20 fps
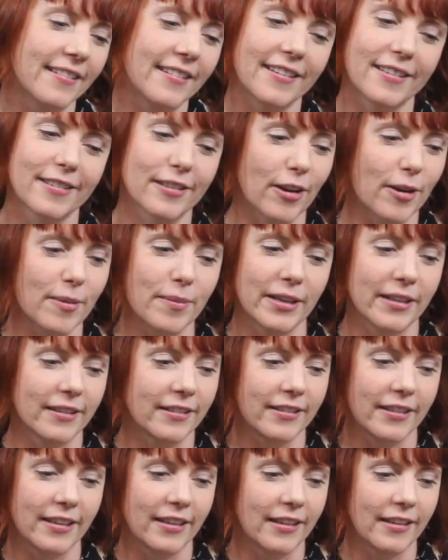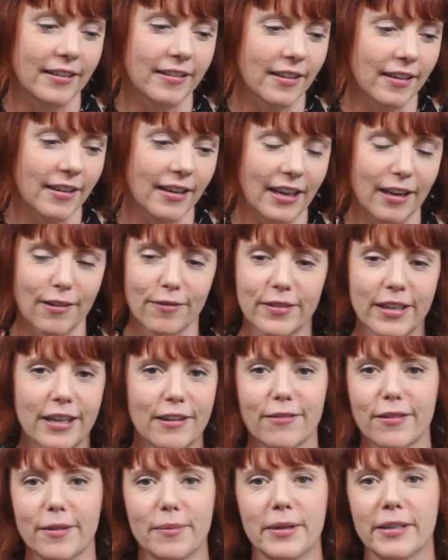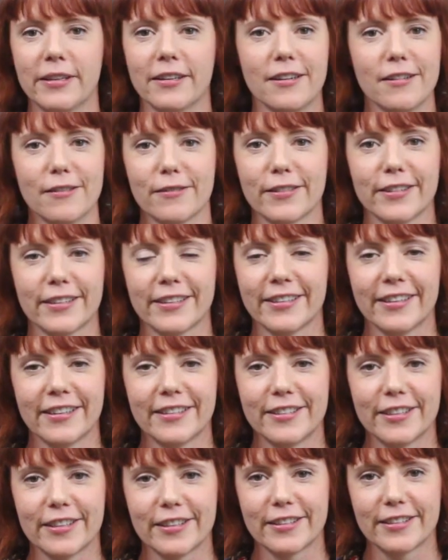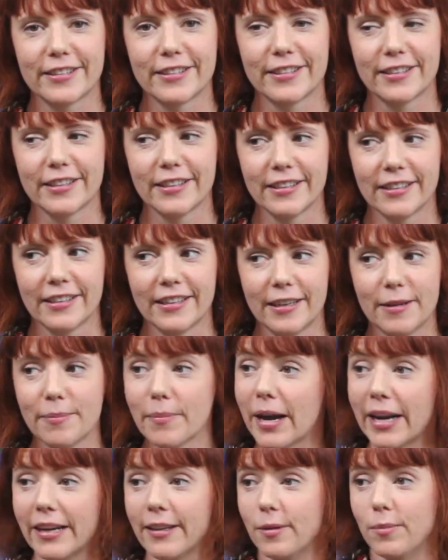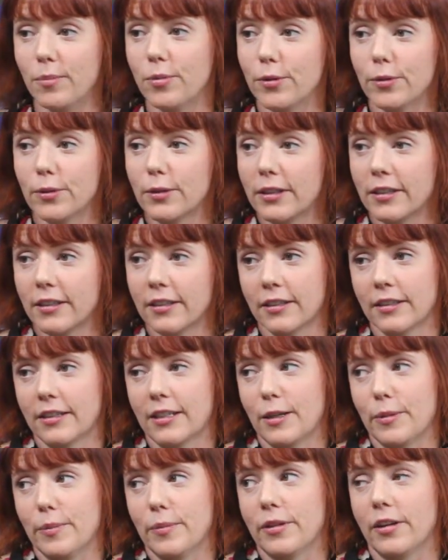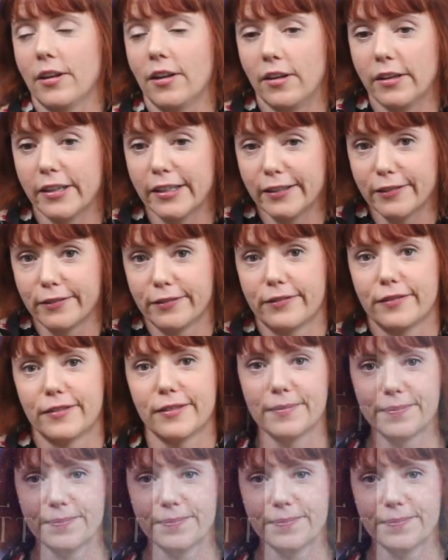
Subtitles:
There's so many things. I loved every minute of it. It made the book come to life.